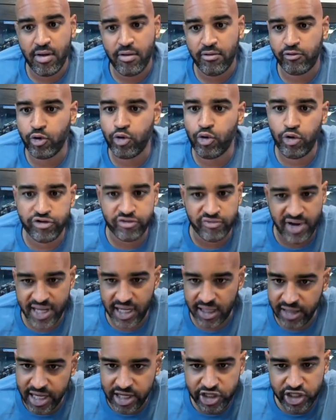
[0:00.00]
rules and
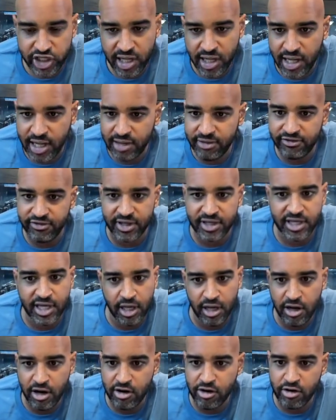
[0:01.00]
regulations, the
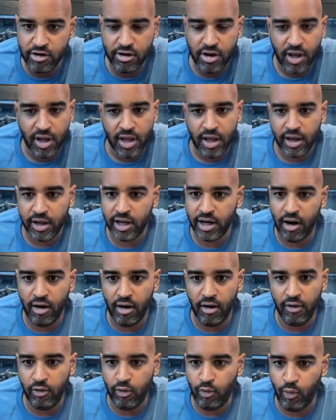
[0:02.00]
gear,
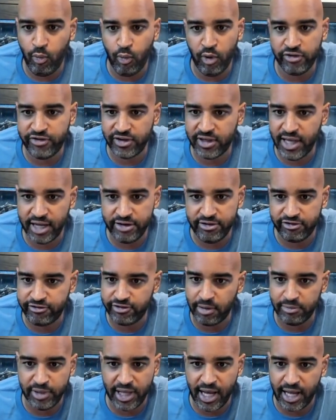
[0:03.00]
once again, just
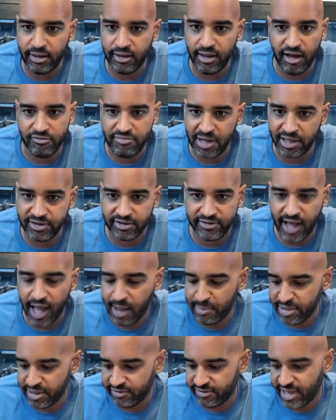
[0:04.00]
something I love about this
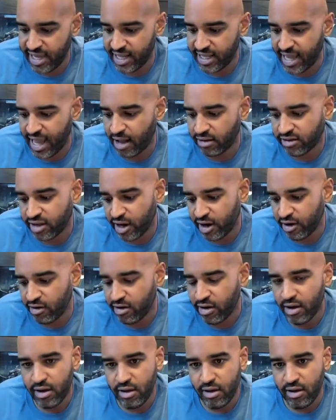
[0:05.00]
hobby is getting out
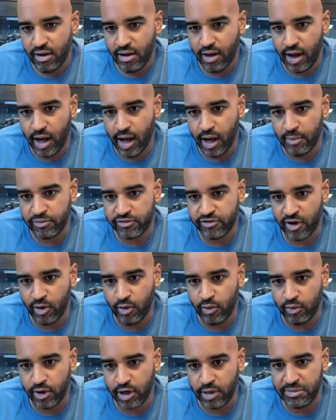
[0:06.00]
there. So
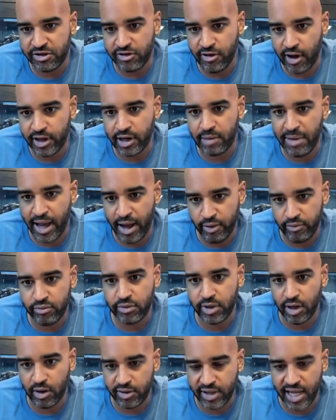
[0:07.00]
we're going to be talking about,
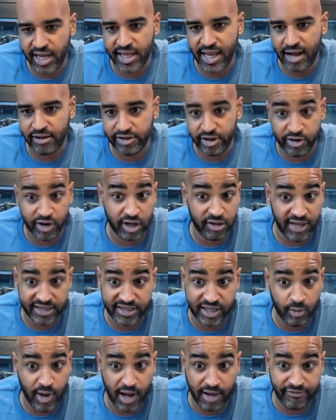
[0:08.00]
getting out there and
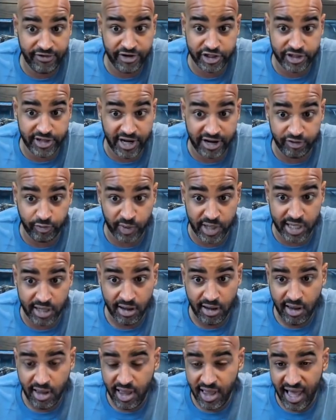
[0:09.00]
collecting wild fish next week.
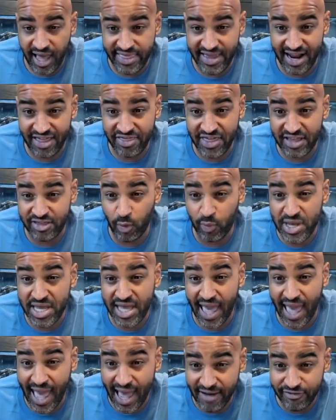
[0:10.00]
And then I think the
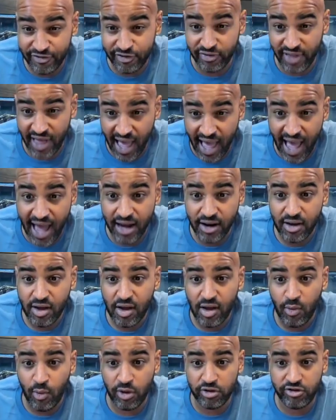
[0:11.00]
week after that,
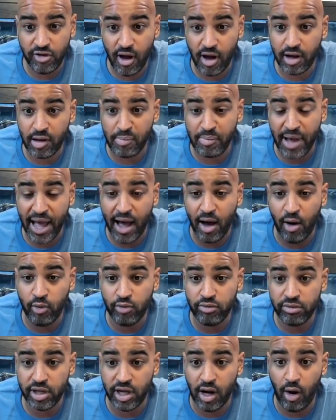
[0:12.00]
we'll talk about,